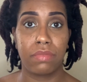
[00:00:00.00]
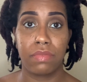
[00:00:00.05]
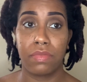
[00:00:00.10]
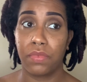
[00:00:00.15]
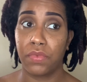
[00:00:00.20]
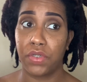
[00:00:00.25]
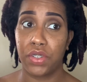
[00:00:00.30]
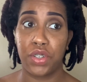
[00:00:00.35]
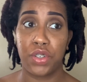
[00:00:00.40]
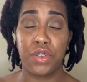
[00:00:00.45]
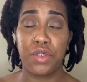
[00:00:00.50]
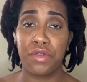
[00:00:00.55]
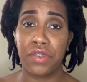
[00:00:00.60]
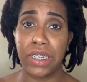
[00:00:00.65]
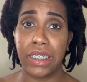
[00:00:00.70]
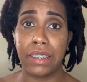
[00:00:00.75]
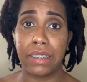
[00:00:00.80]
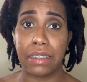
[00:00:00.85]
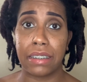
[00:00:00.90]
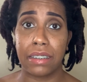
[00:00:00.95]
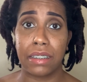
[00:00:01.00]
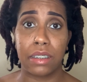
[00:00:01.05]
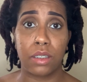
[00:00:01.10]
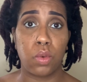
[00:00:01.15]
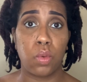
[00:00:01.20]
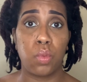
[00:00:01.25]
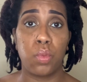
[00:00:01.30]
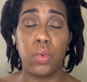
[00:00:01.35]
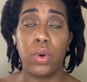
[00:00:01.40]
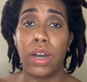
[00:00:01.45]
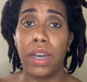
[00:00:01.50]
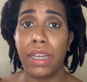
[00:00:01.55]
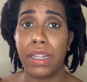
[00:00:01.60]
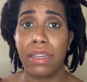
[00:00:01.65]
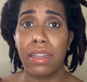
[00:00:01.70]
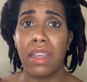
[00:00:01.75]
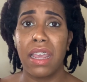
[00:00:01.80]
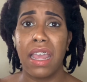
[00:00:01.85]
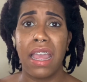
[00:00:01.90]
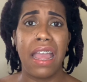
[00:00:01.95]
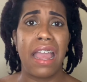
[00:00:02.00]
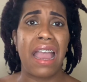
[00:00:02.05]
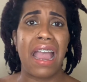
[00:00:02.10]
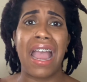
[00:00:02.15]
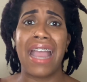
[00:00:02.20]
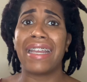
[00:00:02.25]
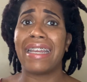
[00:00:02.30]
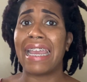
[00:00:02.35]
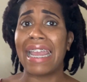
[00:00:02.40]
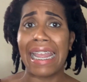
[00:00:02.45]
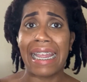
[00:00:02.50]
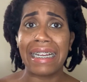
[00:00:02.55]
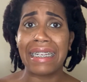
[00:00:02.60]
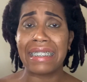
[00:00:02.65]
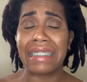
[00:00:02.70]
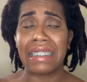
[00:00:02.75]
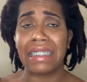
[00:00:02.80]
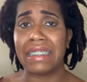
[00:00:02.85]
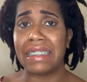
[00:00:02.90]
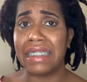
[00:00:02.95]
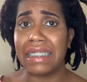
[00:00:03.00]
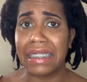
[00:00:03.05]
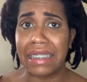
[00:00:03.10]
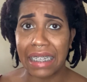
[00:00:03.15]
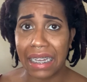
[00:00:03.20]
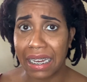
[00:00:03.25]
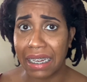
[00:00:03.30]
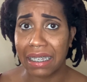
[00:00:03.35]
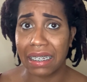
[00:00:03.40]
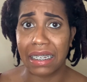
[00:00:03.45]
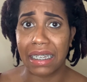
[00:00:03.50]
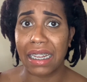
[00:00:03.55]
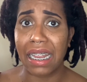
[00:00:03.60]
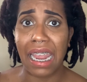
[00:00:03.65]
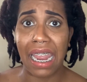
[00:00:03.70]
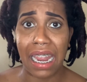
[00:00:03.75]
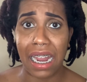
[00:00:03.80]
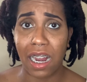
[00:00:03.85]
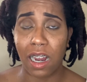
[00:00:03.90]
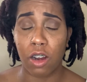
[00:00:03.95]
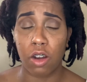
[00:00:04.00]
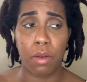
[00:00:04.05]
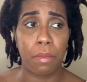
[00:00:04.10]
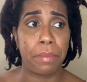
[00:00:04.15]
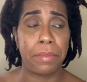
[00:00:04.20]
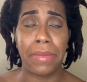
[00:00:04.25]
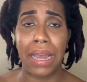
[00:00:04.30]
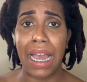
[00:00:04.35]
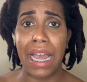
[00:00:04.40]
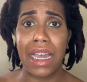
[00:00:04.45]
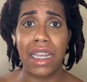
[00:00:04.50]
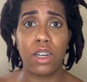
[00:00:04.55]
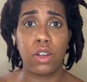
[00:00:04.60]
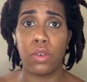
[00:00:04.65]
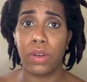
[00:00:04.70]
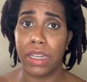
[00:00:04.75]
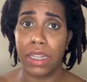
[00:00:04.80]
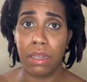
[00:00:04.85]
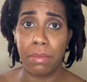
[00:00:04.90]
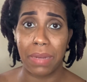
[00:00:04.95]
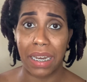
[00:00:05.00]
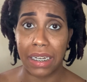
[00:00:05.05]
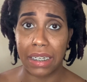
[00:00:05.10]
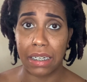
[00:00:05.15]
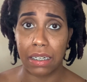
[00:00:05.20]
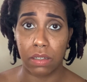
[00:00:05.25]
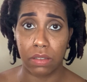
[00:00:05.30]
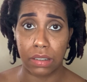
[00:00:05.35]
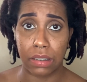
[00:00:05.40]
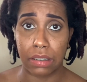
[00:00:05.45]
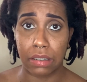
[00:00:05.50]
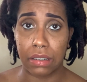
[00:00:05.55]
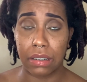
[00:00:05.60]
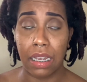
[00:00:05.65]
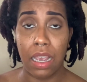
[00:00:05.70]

2 reasons. 1, I hate detangling hair, mine or anybody else's.